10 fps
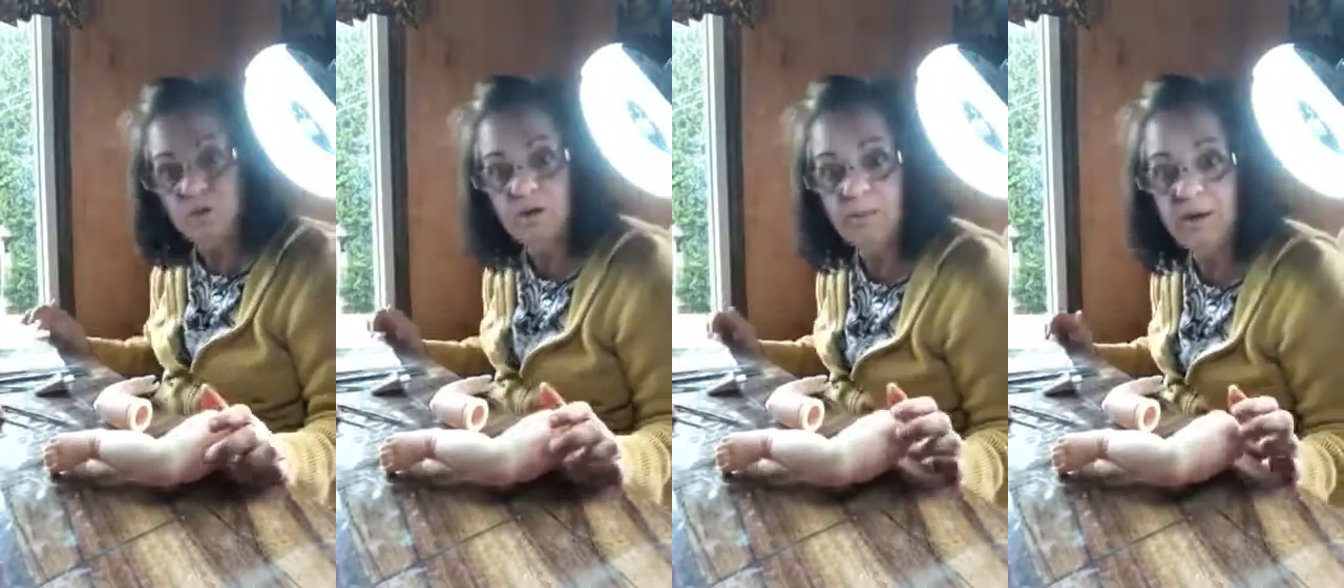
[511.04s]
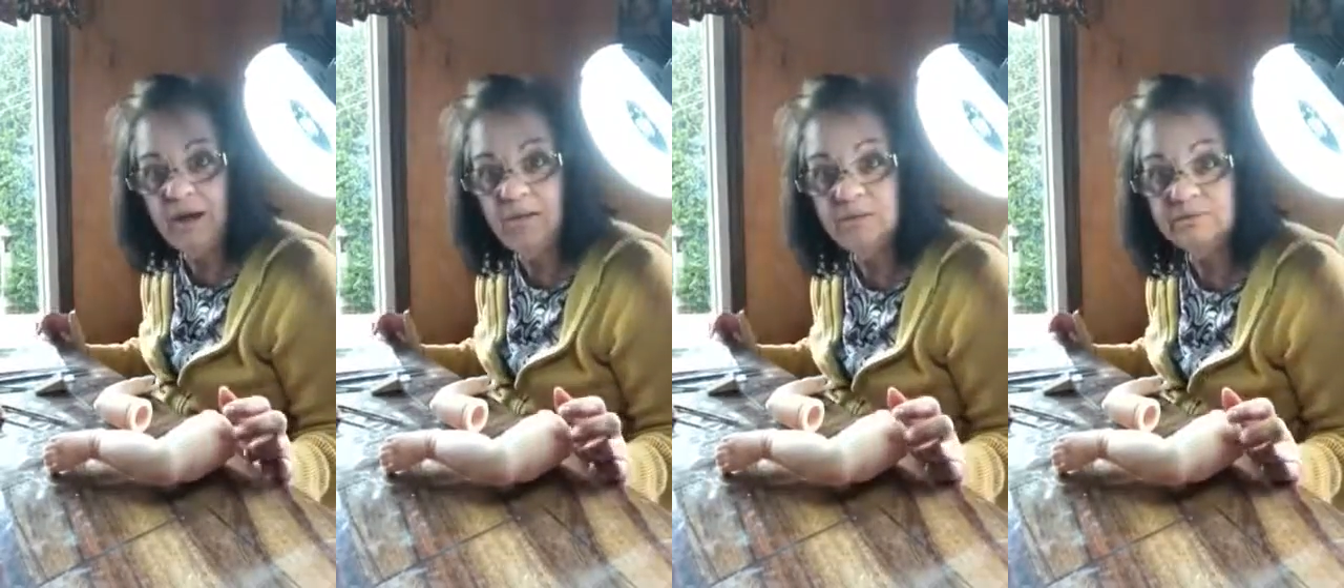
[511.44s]
talk
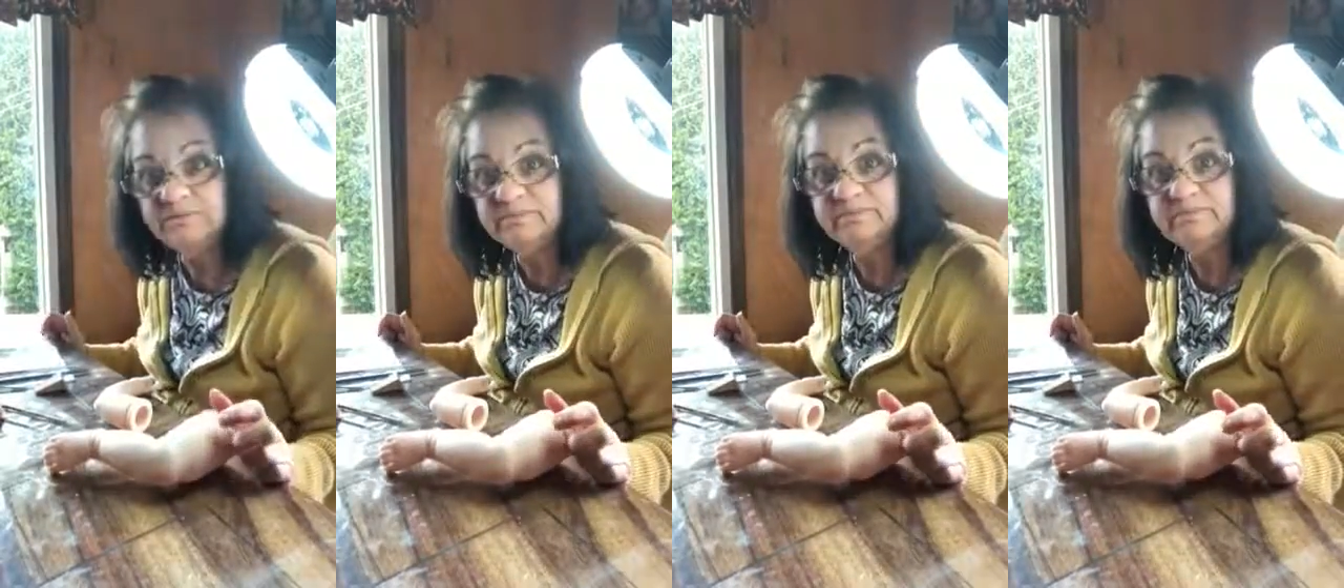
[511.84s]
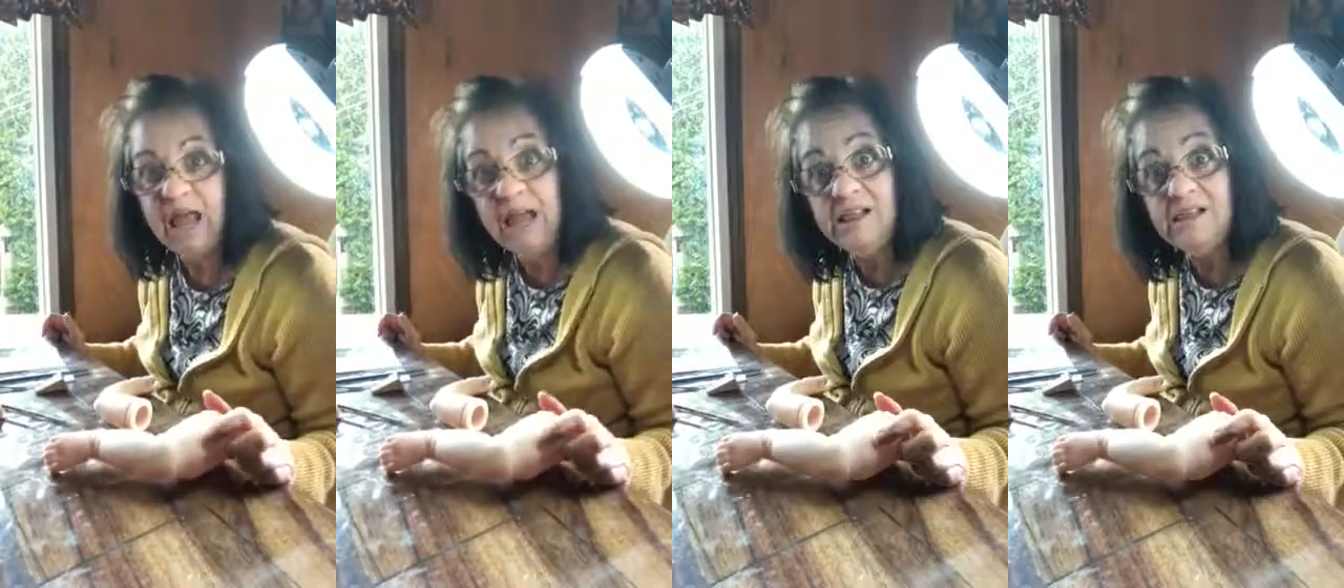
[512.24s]
about
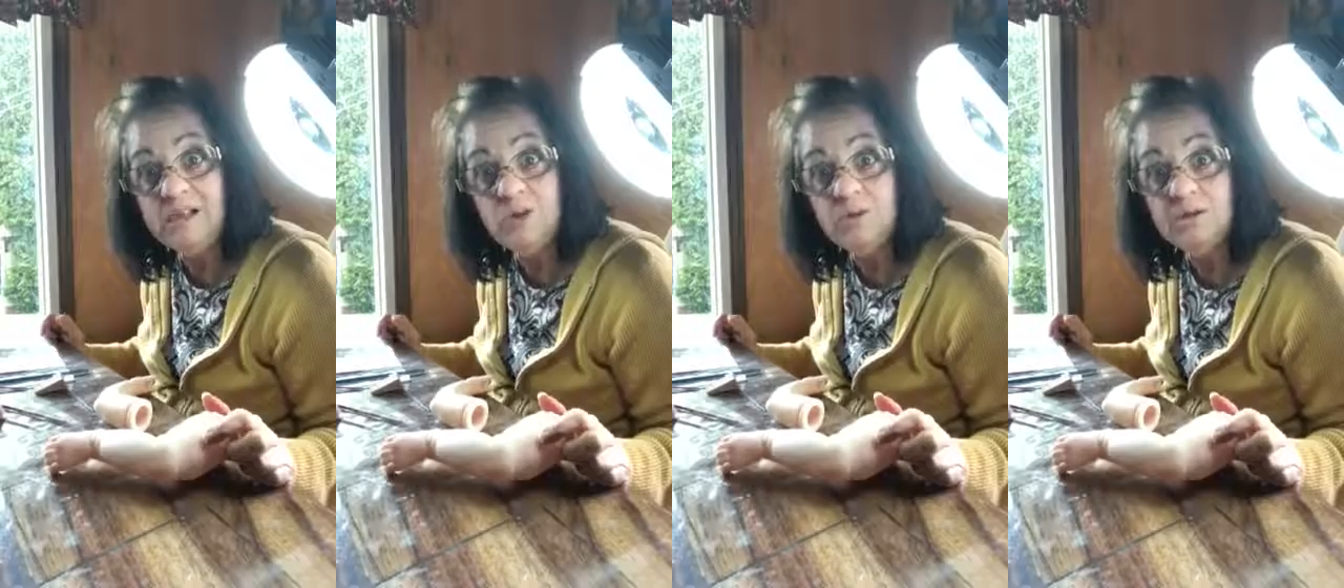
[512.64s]
anything you